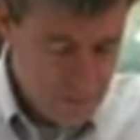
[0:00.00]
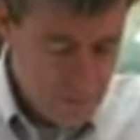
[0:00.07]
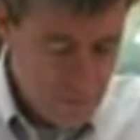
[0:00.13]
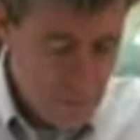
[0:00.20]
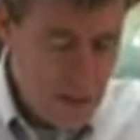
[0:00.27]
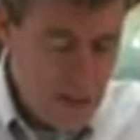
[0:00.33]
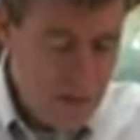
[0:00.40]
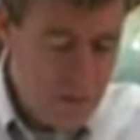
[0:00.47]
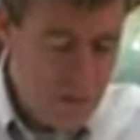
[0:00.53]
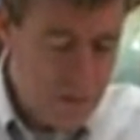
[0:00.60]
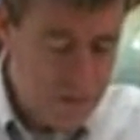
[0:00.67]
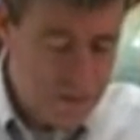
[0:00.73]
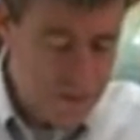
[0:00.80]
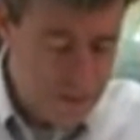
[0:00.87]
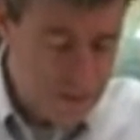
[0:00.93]
For while we
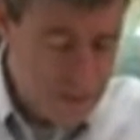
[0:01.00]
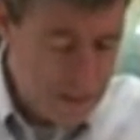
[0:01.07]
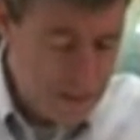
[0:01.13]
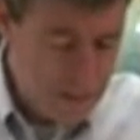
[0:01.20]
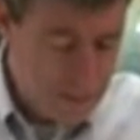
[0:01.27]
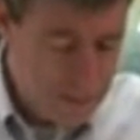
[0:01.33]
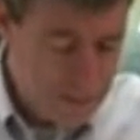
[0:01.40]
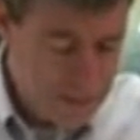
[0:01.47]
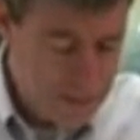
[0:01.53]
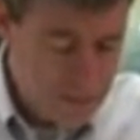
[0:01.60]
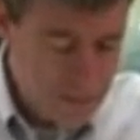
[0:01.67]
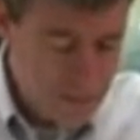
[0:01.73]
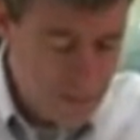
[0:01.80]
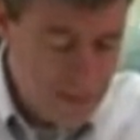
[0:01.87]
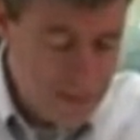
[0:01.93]
were still helpless,
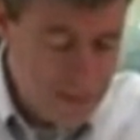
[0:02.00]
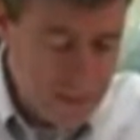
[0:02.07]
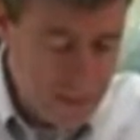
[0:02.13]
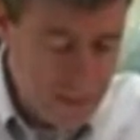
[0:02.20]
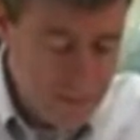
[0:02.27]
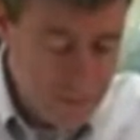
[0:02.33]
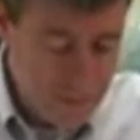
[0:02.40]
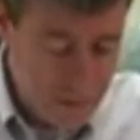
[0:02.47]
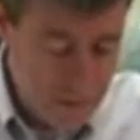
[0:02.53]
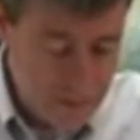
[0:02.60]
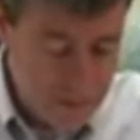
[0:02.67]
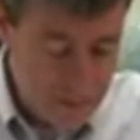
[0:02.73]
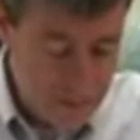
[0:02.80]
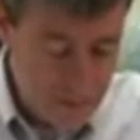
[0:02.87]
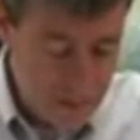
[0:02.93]
at the right time
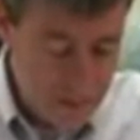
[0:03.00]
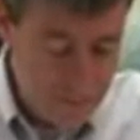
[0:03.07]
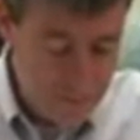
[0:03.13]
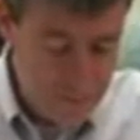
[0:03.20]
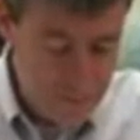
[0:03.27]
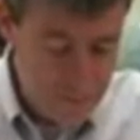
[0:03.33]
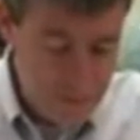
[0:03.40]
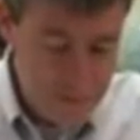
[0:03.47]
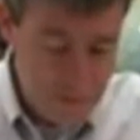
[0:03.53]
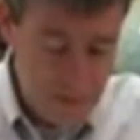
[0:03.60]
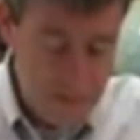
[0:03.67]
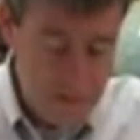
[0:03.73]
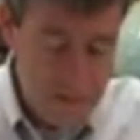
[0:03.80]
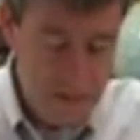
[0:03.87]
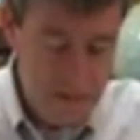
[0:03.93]
Christ died for the
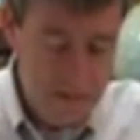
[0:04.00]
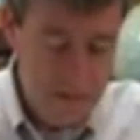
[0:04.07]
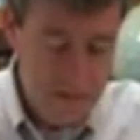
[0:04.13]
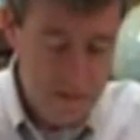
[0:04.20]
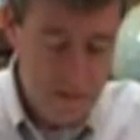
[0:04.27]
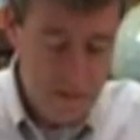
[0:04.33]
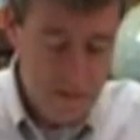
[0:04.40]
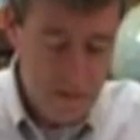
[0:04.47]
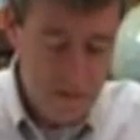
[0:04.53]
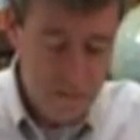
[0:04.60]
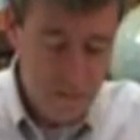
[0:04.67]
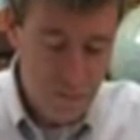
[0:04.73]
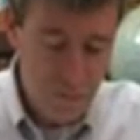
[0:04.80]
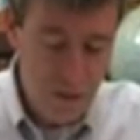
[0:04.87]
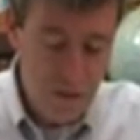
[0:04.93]
ungodly.
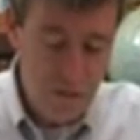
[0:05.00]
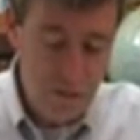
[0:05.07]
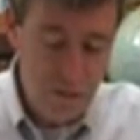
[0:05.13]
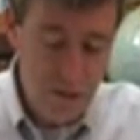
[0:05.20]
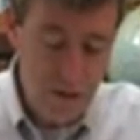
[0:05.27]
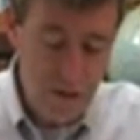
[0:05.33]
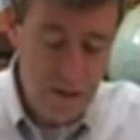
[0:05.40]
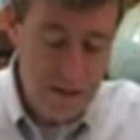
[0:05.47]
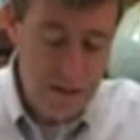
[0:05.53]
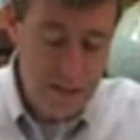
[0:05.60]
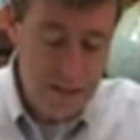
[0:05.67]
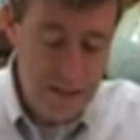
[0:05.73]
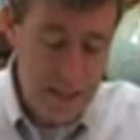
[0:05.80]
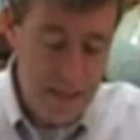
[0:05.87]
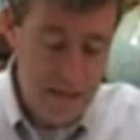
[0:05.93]
For one will
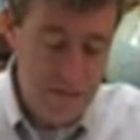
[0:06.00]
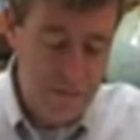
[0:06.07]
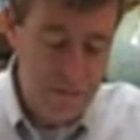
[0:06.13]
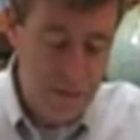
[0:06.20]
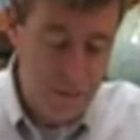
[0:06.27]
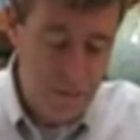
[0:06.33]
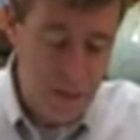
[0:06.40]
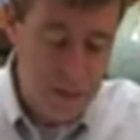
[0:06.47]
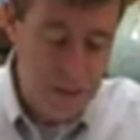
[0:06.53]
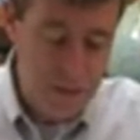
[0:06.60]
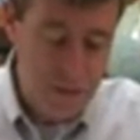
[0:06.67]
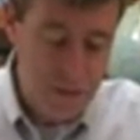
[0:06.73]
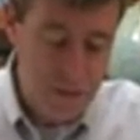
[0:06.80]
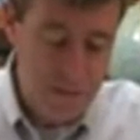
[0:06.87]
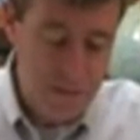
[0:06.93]
hardly die for a
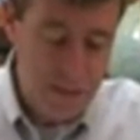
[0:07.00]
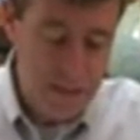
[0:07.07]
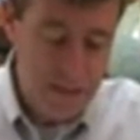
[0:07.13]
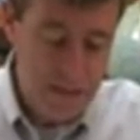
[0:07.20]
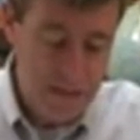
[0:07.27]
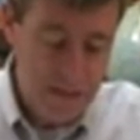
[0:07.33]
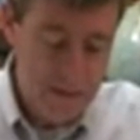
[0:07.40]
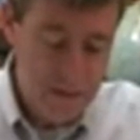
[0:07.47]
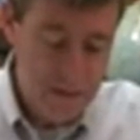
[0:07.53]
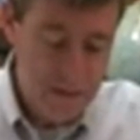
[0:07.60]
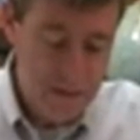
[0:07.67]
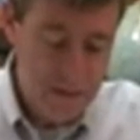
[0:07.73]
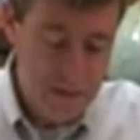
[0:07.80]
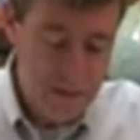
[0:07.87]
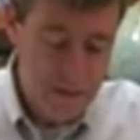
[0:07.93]
righteous man,
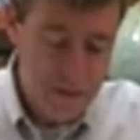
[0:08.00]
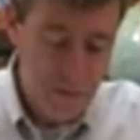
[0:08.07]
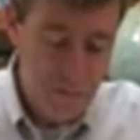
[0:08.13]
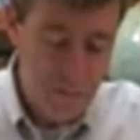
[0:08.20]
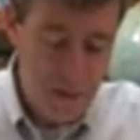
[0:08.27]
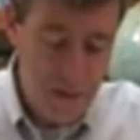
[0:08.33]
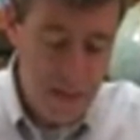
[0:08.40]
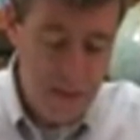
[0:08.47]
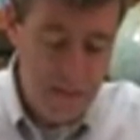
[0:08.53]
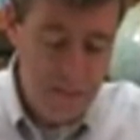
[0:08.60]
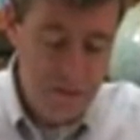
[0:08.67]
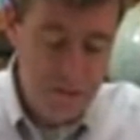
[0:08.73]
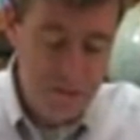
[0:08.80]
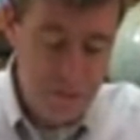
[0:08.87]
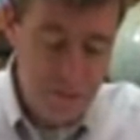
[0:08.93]
though
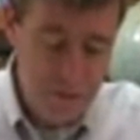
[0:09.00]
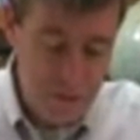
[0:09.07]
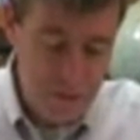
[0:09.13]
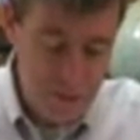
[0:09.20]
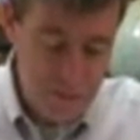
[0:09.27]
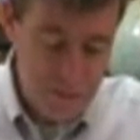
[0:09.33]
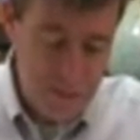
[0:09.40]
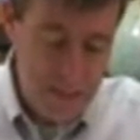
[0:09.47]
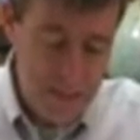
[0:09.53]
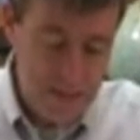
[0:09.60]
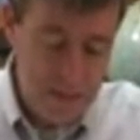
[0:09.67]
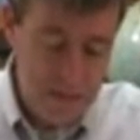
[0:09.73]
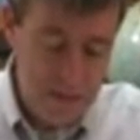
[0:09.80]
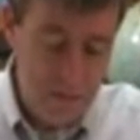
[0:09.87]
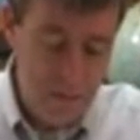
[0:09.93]
perhaps for the good
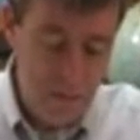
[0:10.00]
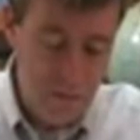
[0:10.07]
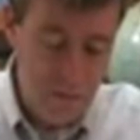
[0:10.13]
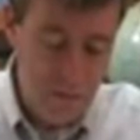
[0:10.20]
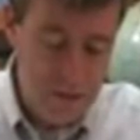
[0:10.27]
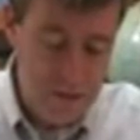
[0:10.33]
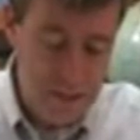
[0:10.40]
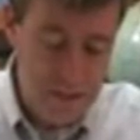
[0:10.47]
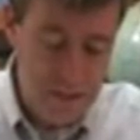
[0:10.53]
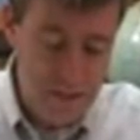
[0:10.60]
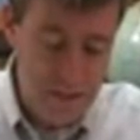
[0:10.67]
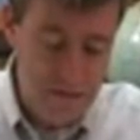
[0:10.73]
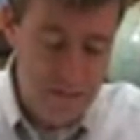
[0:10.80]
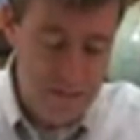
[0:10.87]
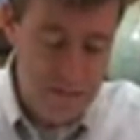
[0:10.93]
man someone would
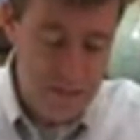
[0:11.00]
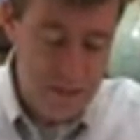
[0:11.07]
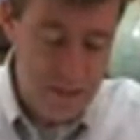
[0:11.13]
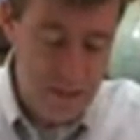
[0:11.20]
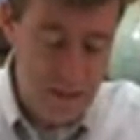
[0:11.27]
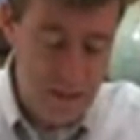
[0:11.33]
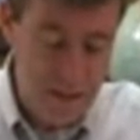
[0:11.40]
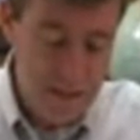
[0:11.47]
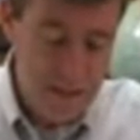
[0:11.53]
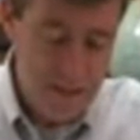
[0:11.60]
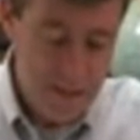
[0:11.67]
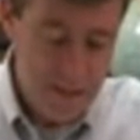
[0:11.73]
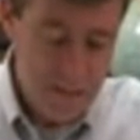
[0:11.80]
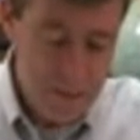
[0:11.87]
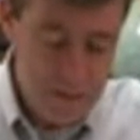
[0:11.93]
dare even to die.
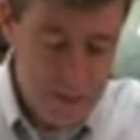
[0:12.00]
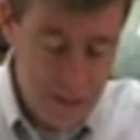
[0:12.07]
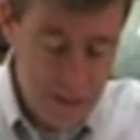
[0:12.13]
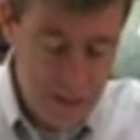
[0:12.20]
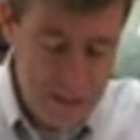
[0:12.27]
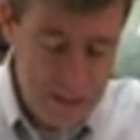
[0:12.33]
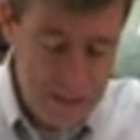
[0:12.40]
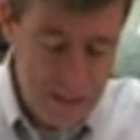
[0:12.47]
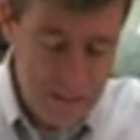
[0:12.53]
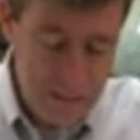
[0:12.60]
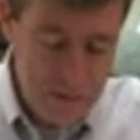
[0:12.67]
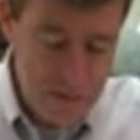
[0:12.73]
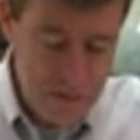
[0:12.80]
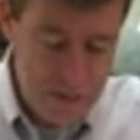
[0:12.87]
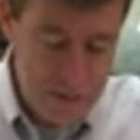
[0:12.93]
But God
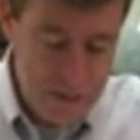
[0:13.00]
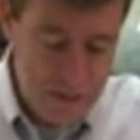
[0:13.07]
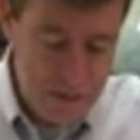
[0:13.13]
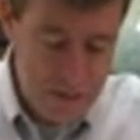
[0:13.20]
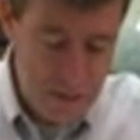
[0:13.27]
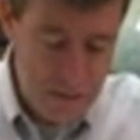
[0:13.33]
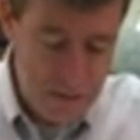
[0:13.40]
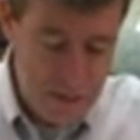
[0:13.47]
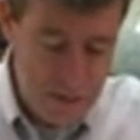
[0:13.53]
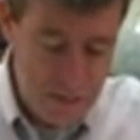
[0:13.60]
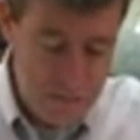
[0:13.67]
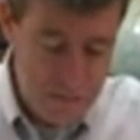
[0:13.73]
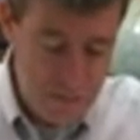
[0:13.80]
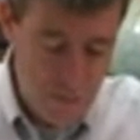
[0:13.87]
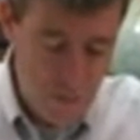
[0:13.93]
demonstrates His own
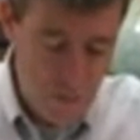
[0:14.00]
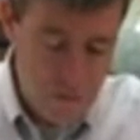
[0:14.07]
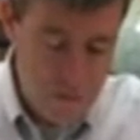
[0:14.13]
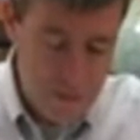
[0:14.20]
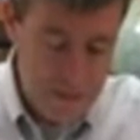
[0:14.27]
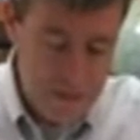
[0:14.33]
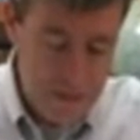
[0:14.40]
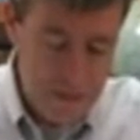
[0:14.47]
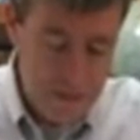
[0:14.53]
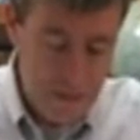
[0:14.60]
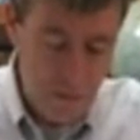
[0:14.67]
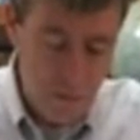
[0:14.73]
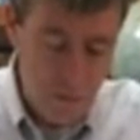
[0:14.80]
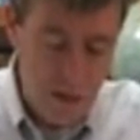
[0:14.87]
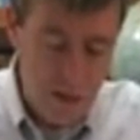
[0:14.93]
love toward us in
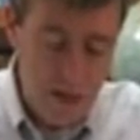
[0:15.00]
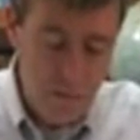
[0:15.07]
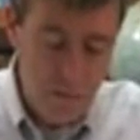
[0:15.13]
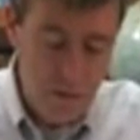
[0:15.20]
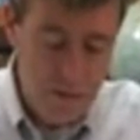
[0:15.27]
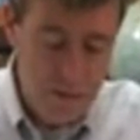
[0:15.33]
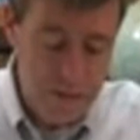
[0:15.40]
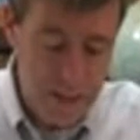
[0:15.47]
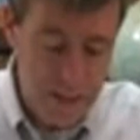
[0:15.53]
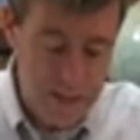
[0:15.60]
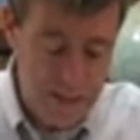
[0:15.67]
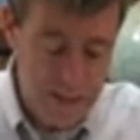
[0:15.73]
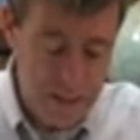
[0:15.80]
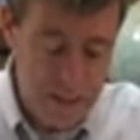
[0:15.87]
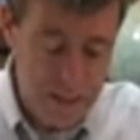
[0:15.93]
that while we were
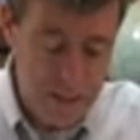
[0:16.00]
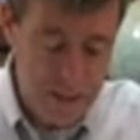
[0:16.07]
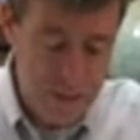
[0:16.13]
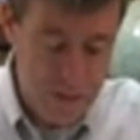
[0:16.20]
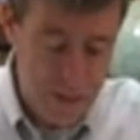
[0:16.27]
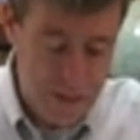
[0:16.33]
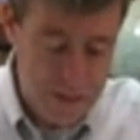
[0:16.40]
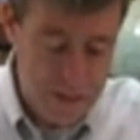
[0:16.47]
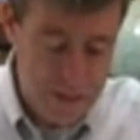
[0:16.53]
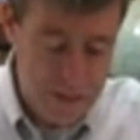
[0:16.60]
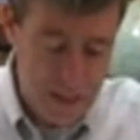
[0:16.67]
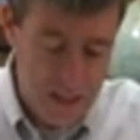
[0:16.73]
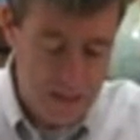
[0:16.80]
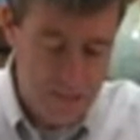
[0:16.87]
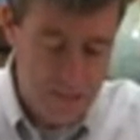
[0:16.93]
yet sinners,
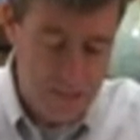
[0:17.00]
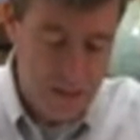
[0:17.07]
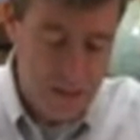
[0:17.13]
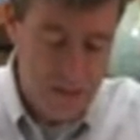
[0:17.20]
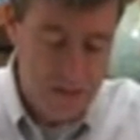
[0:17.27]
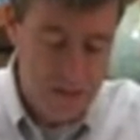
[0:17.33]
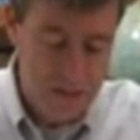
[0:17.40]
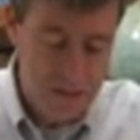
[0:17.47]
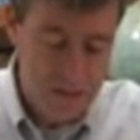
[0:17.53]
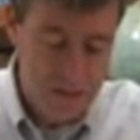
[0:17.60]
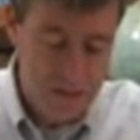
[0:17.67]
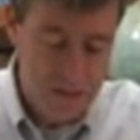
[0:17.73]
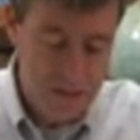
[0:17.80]
Christ died for us.